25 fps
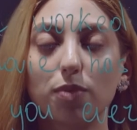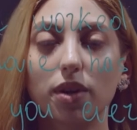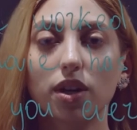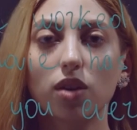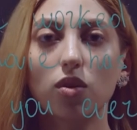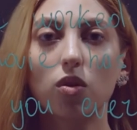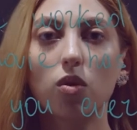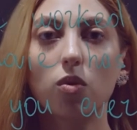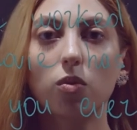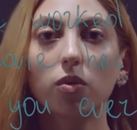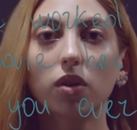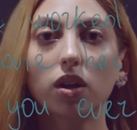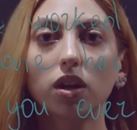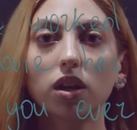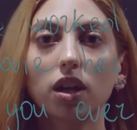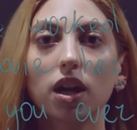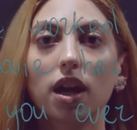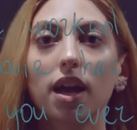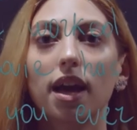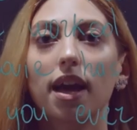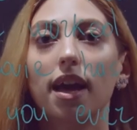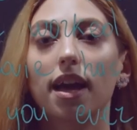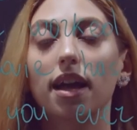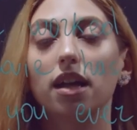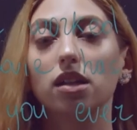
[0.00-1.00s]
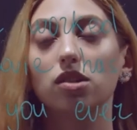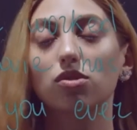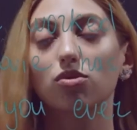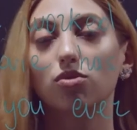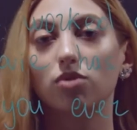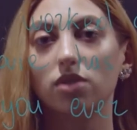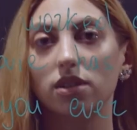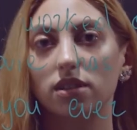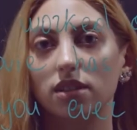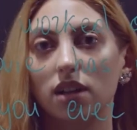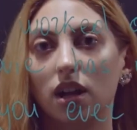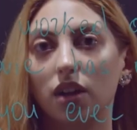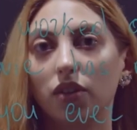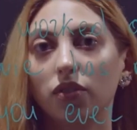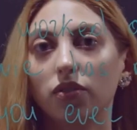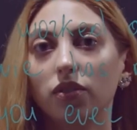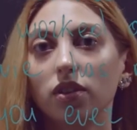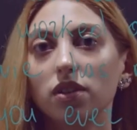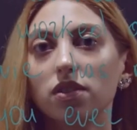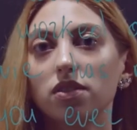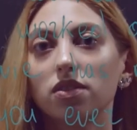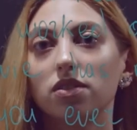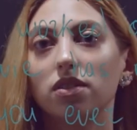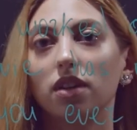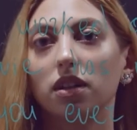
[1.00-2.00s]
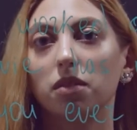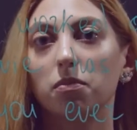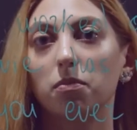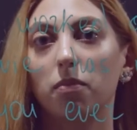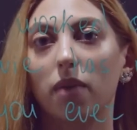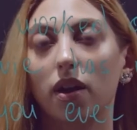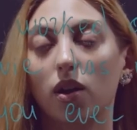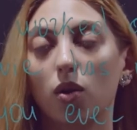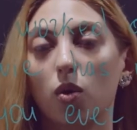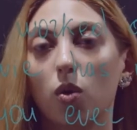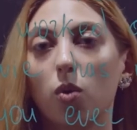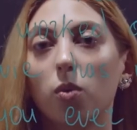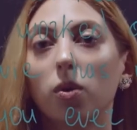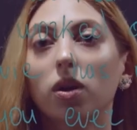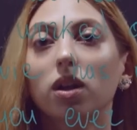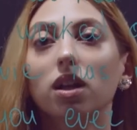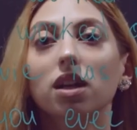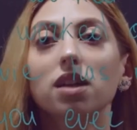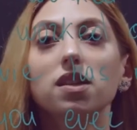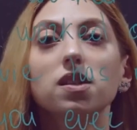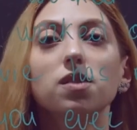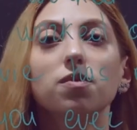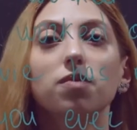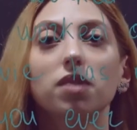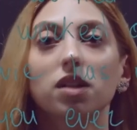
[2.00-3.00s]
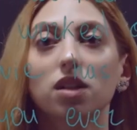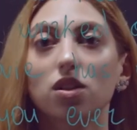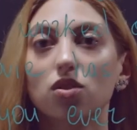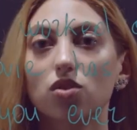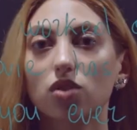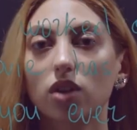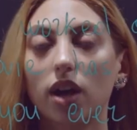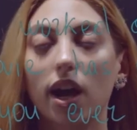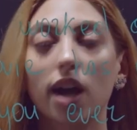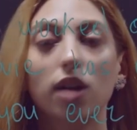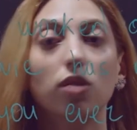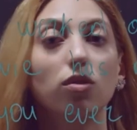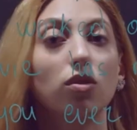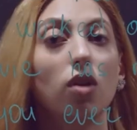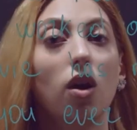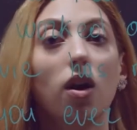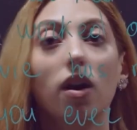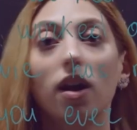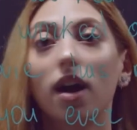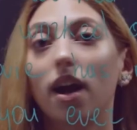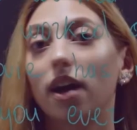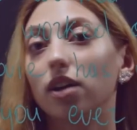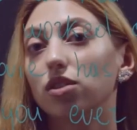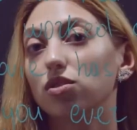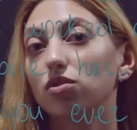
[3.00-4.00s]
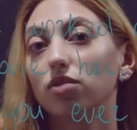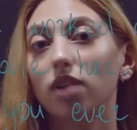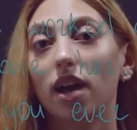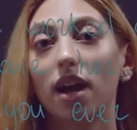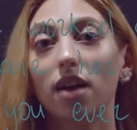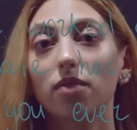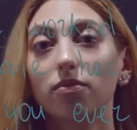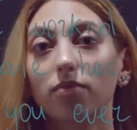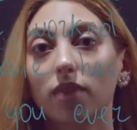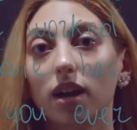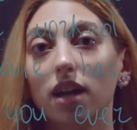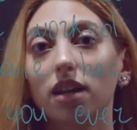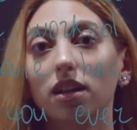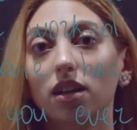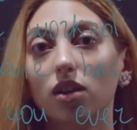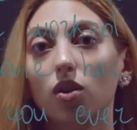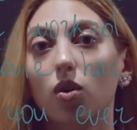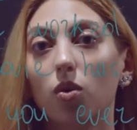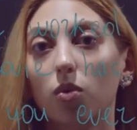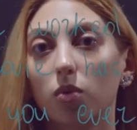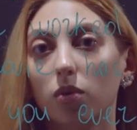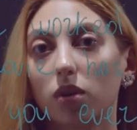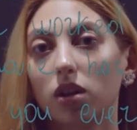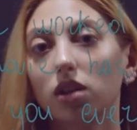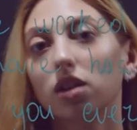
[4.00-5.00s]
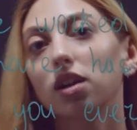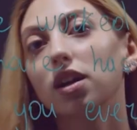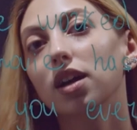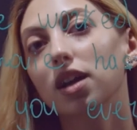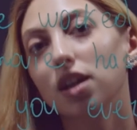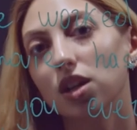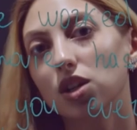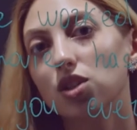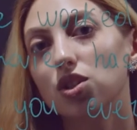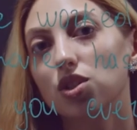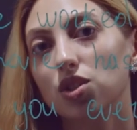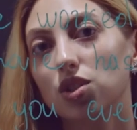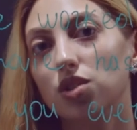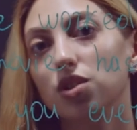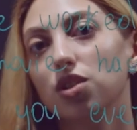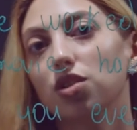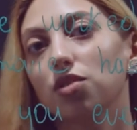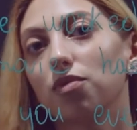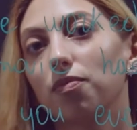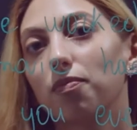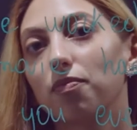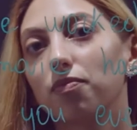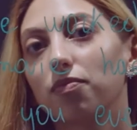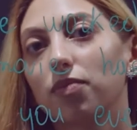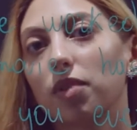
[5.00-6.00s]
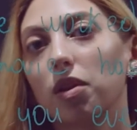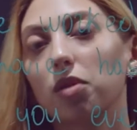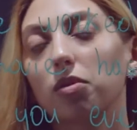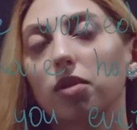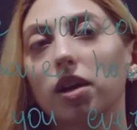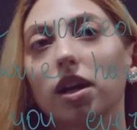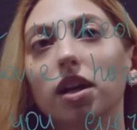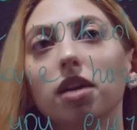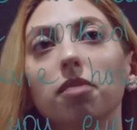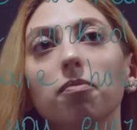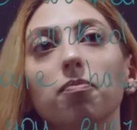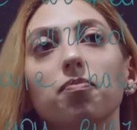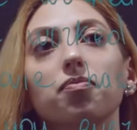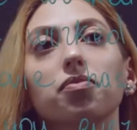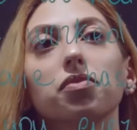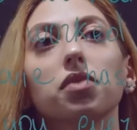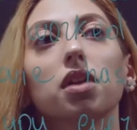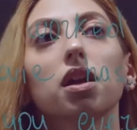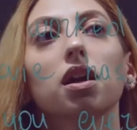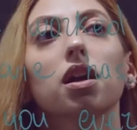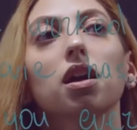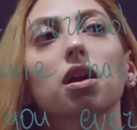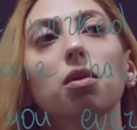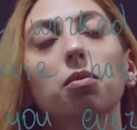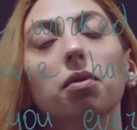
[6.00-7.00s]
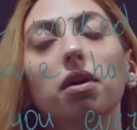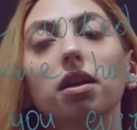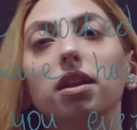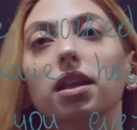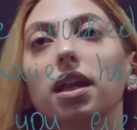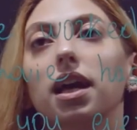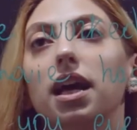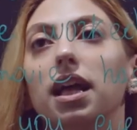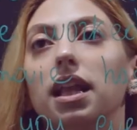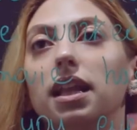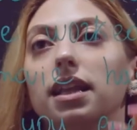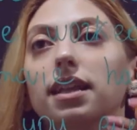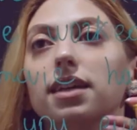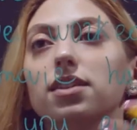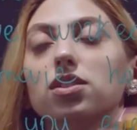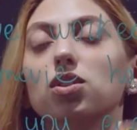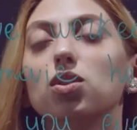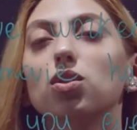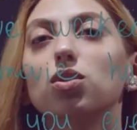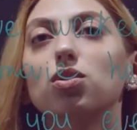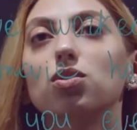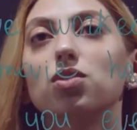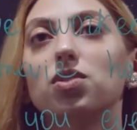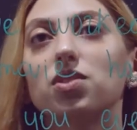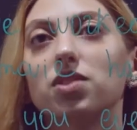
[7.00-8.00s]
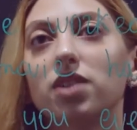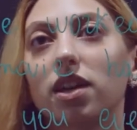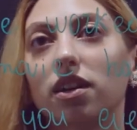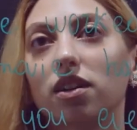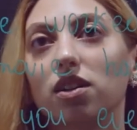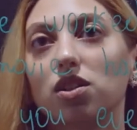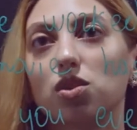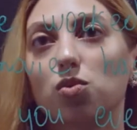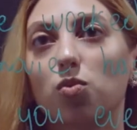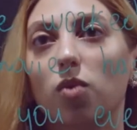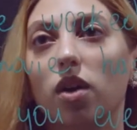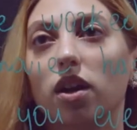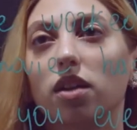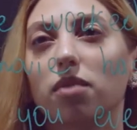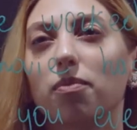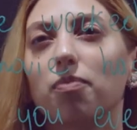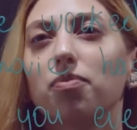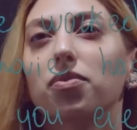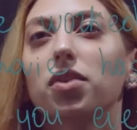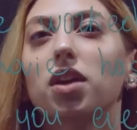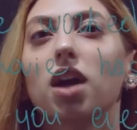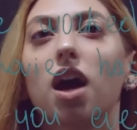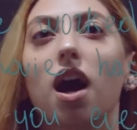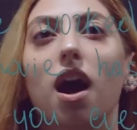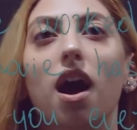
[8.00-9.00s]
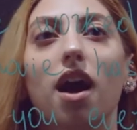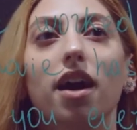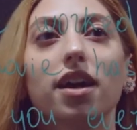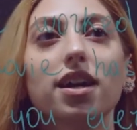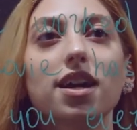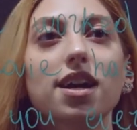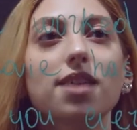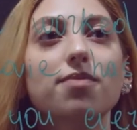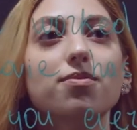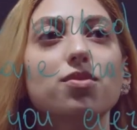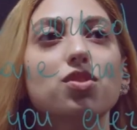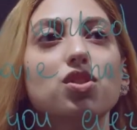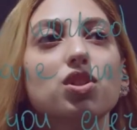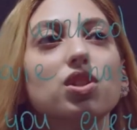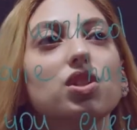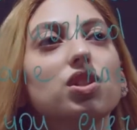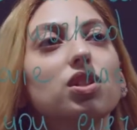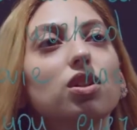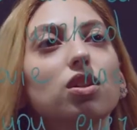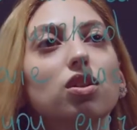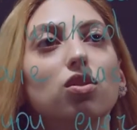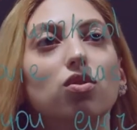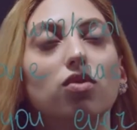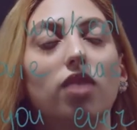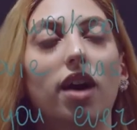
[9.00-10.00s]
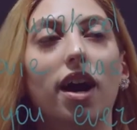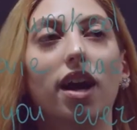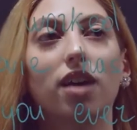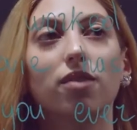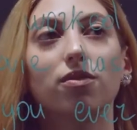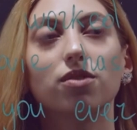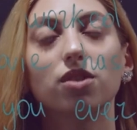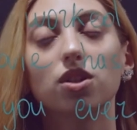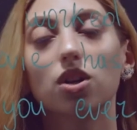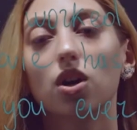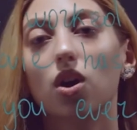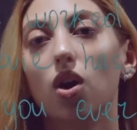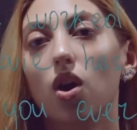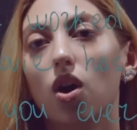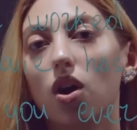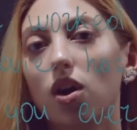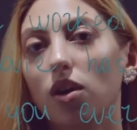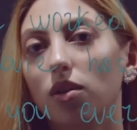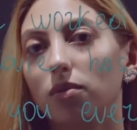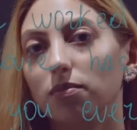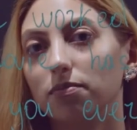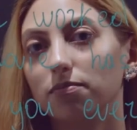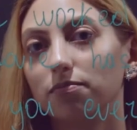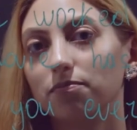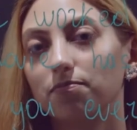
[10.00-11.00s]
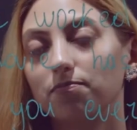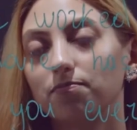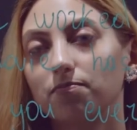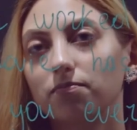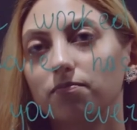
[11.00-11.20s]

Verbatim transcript: my homework, and the result is that my homework is finished. I don't have any homework to do, okay? Well, let's go to the second one. I have just arrived home.